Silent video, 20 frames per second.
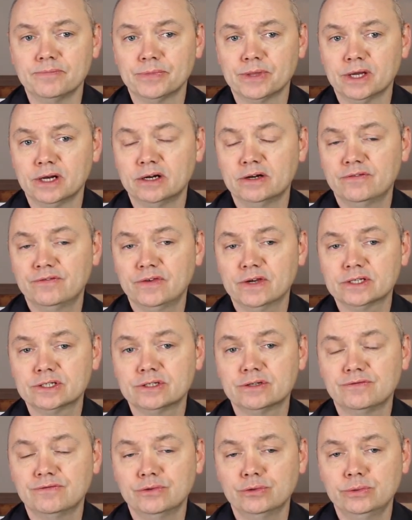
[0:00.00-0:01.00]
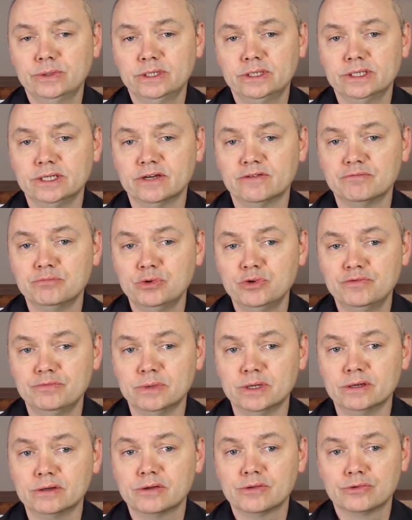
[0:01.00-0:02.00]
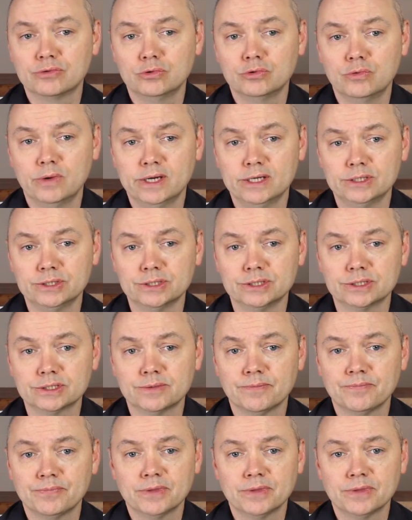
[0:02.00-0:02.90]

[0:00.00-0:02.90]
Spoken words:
and it affects the fluidity of movement through ranges,